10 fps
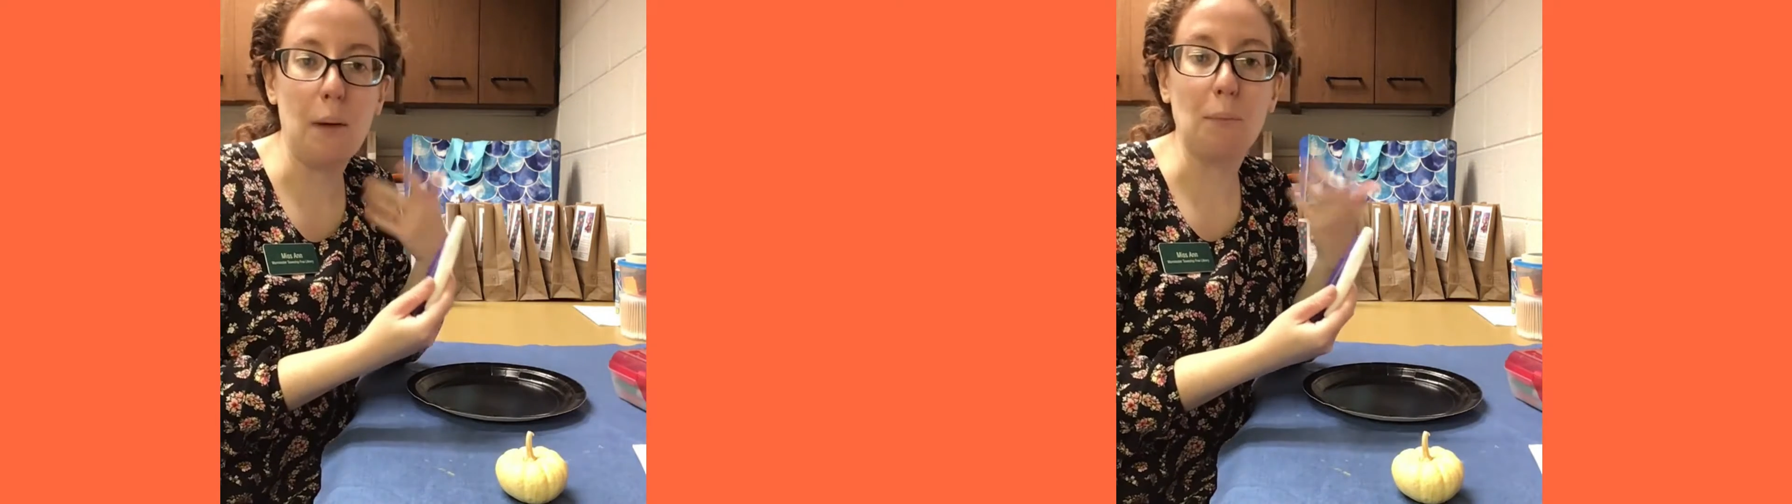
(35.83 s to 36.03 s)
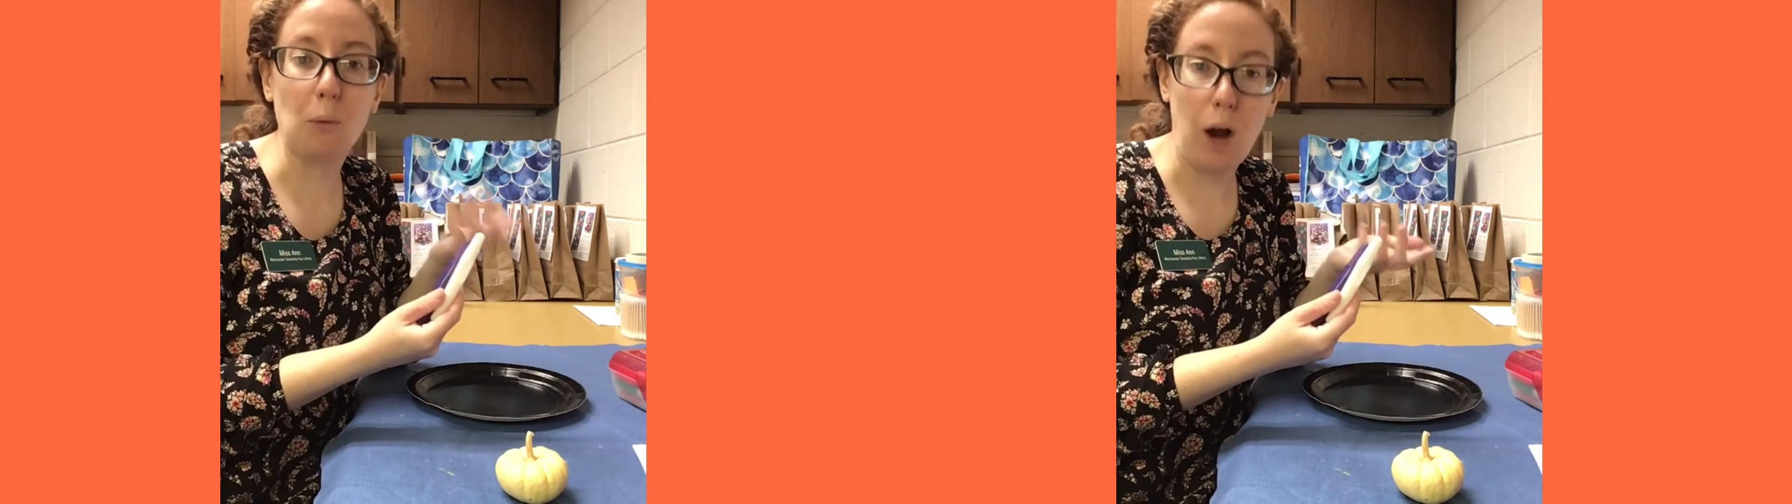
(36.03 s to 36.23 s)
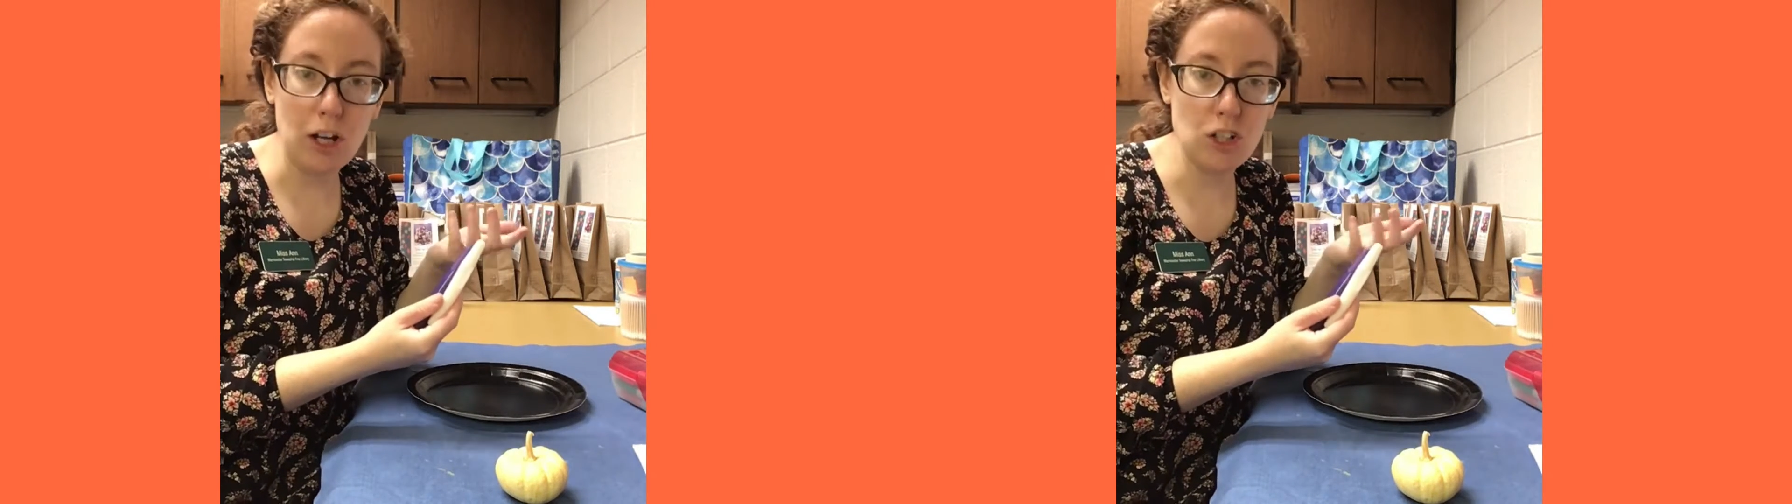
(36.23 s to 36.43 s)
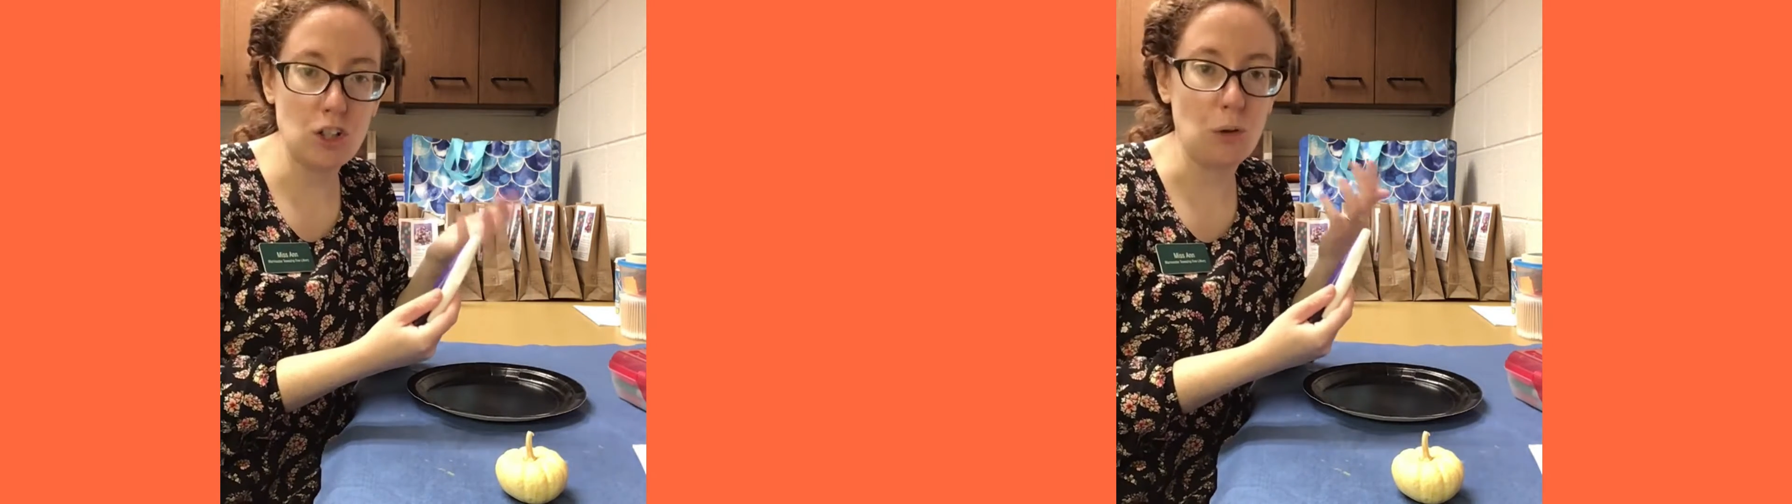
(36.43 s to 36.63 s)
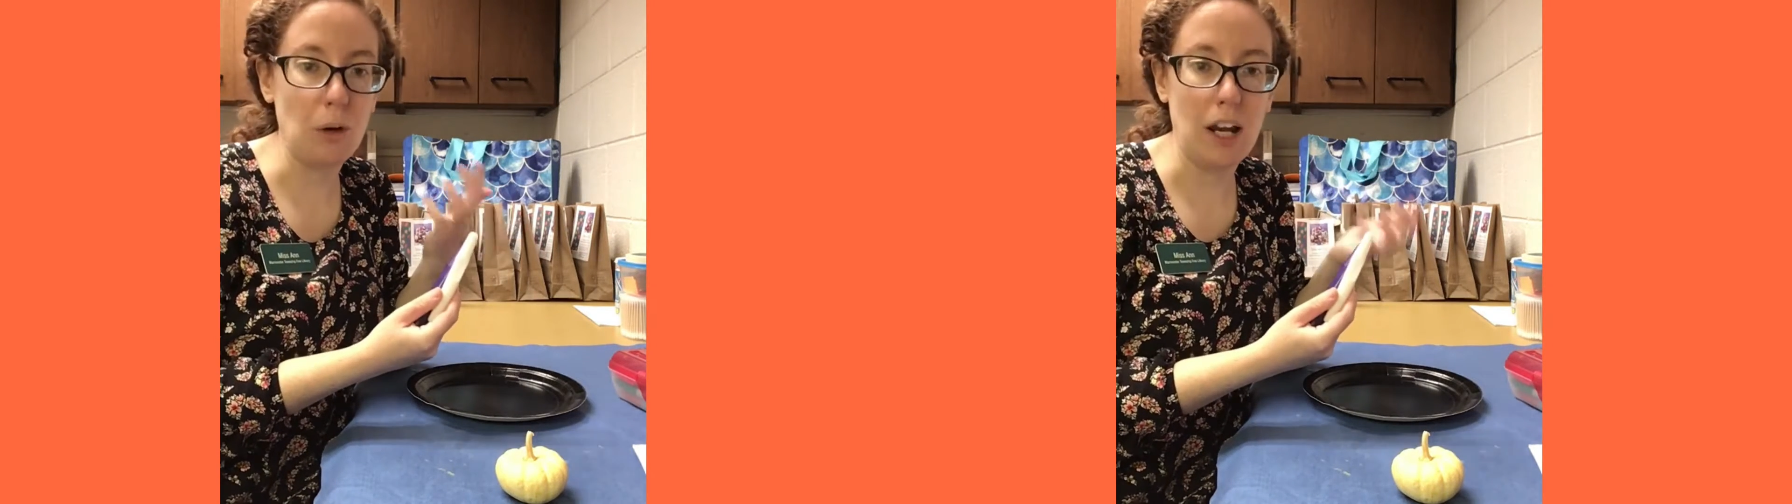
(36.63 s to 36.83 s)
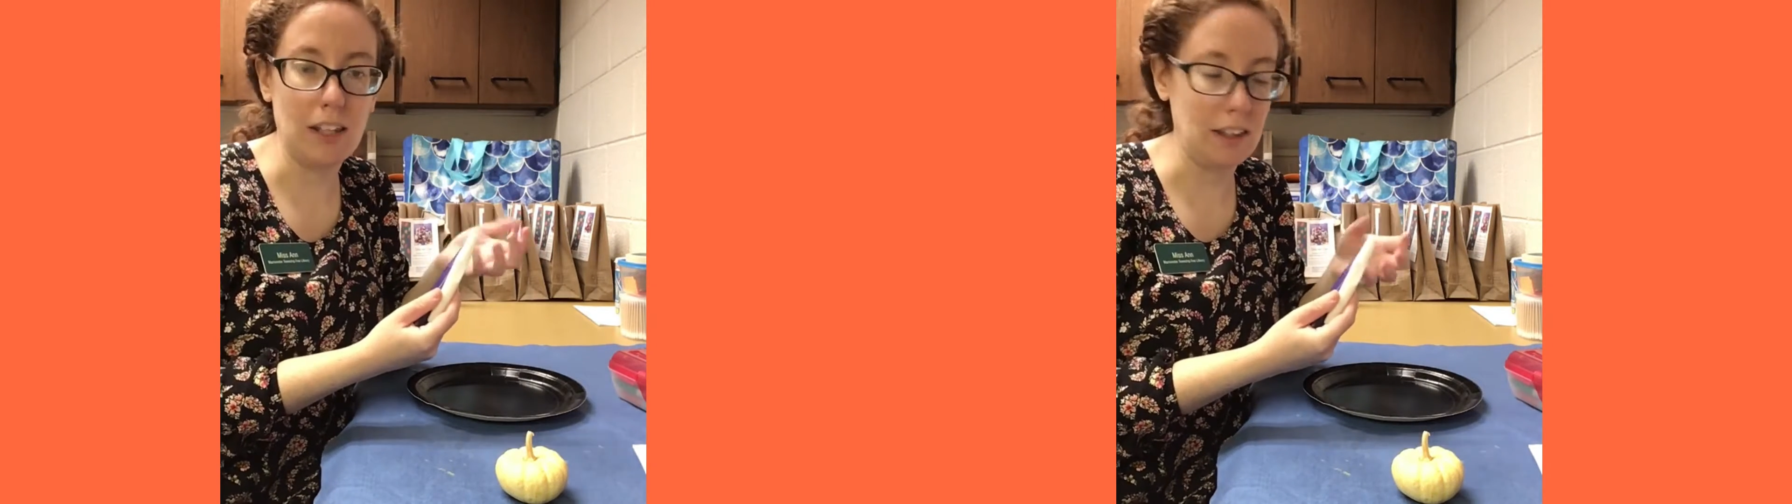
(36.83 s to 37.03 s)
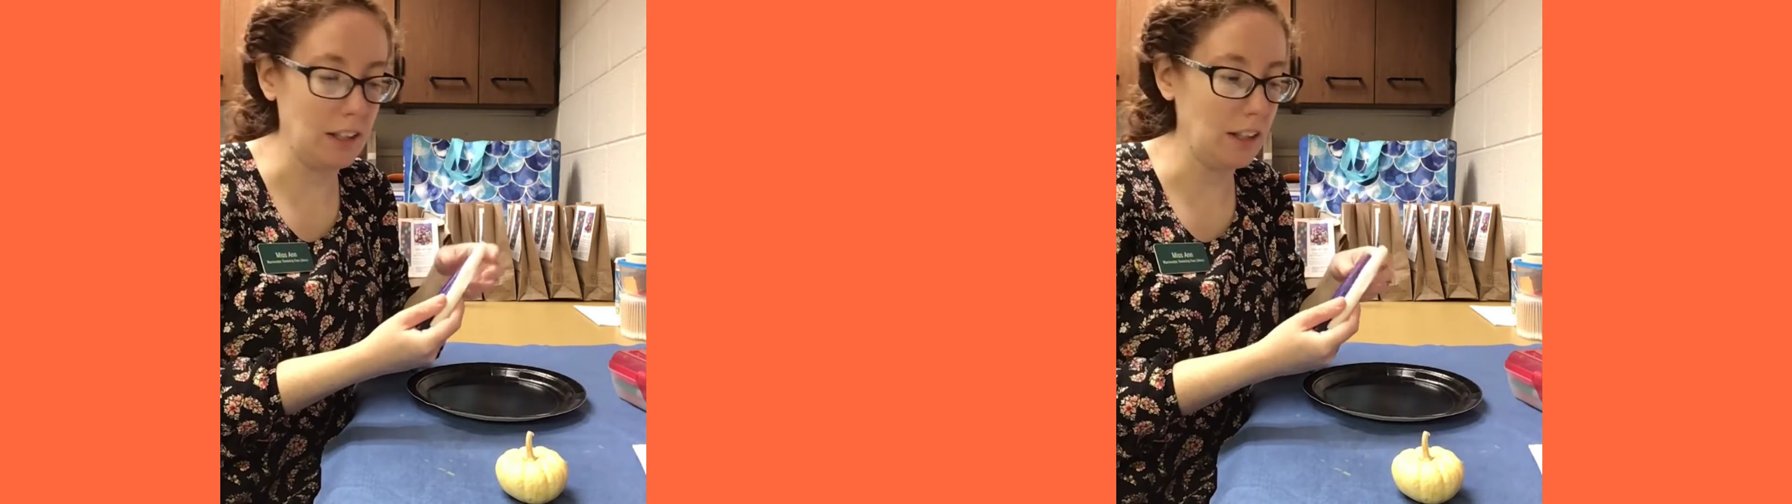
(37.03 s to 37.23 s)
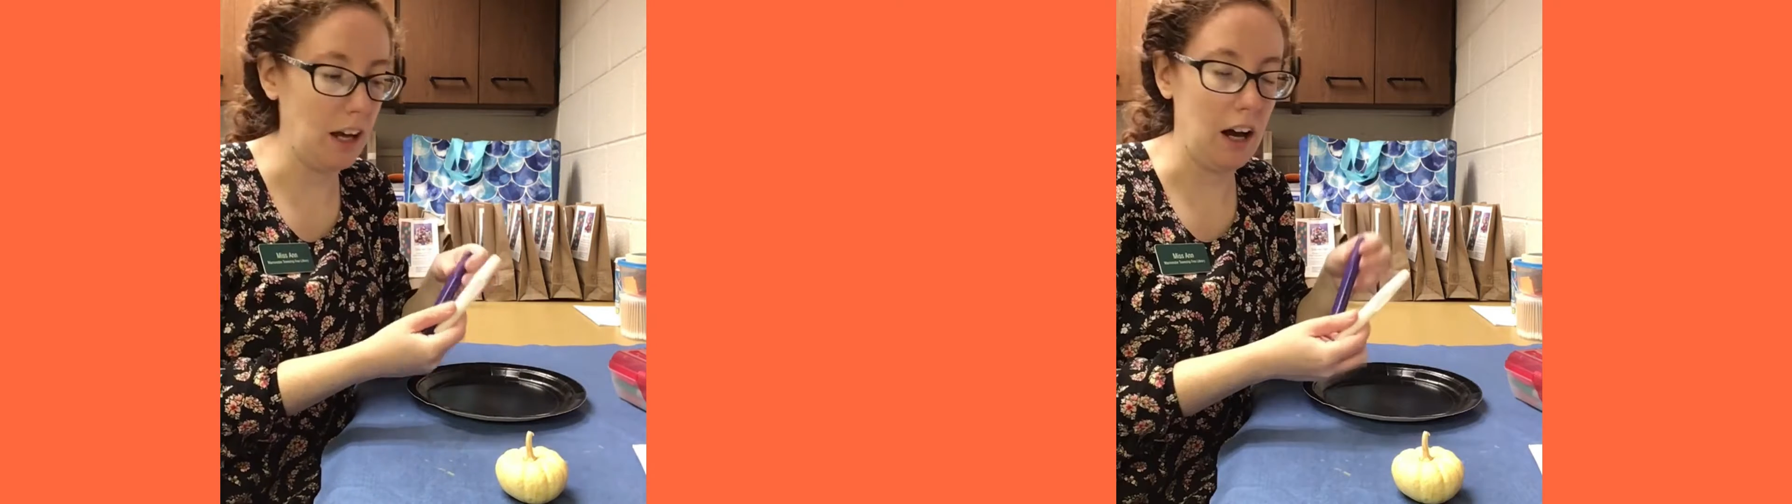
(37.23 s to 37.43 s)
brush or anything,